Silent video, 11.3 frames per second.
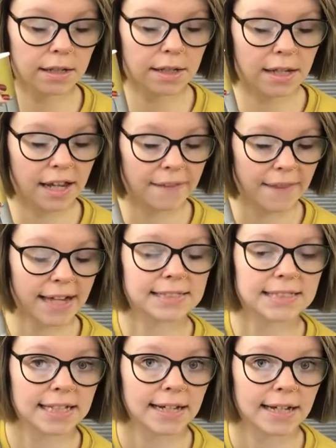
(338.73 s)
and that's
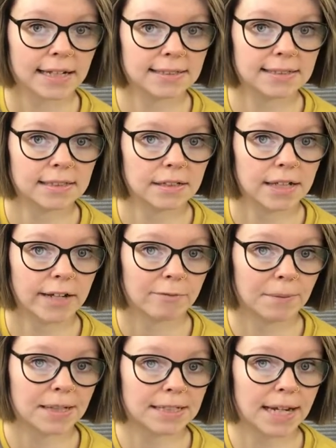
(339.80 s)
the case, if we
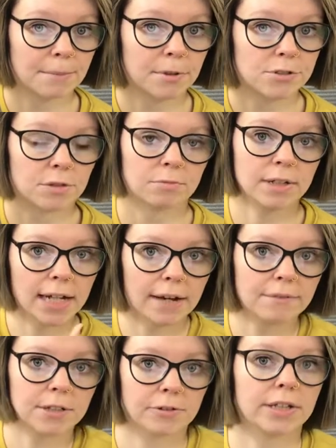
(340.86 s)
wanted to have motion, we
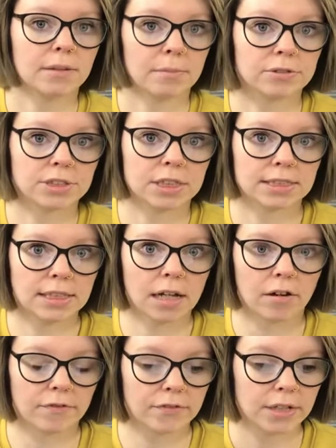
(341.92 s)
have to create the motion
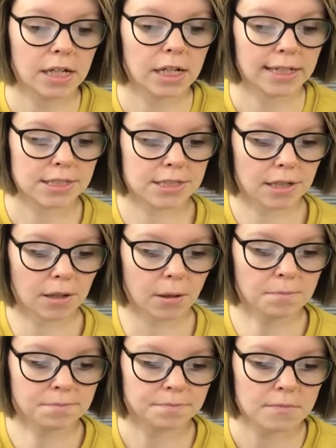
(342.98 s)
itself.
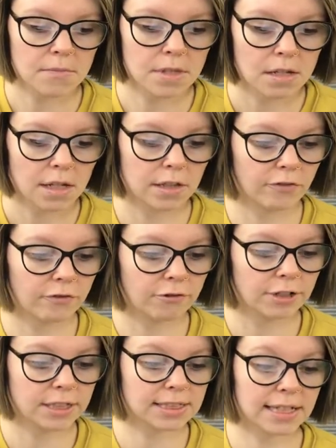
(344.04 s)
So the
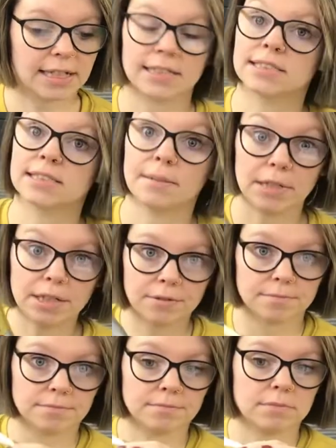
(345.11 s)
force is the
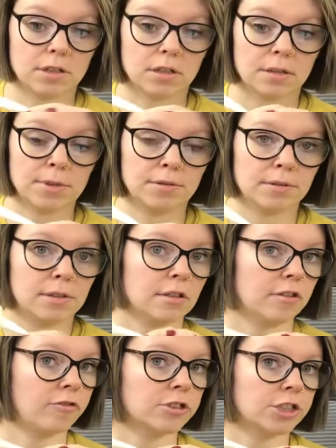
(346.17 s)
balloon. Our balloon.
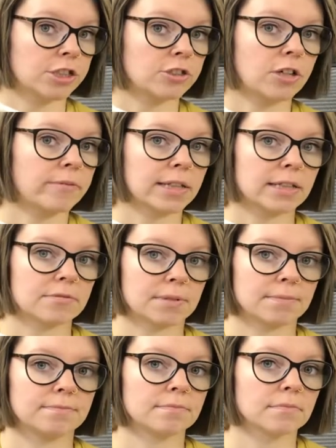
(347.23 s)
The force is strong with this one.
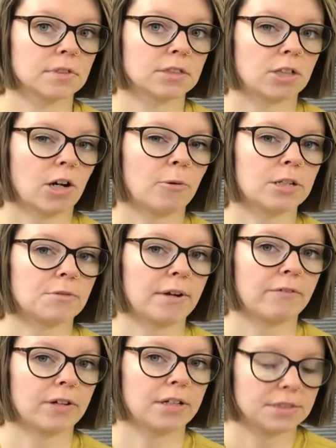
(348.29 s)
Star Wars
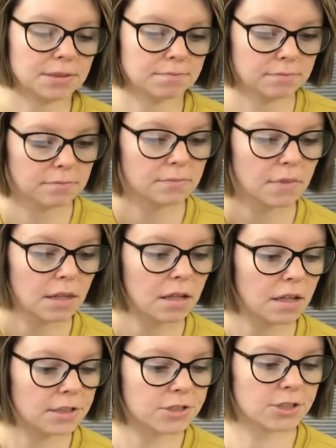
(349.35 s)
reference.
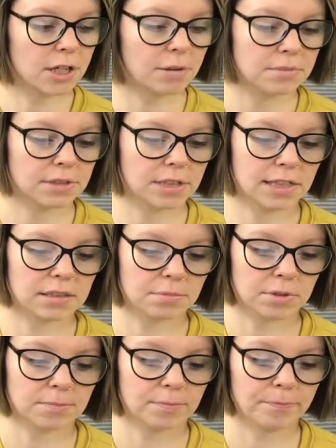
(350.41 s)
So does the
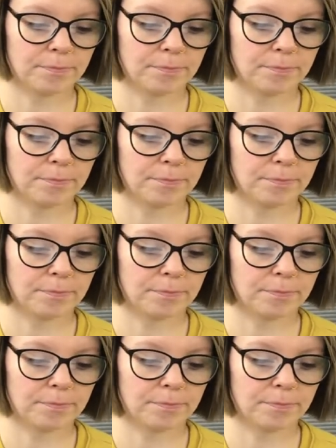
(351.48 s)
balloon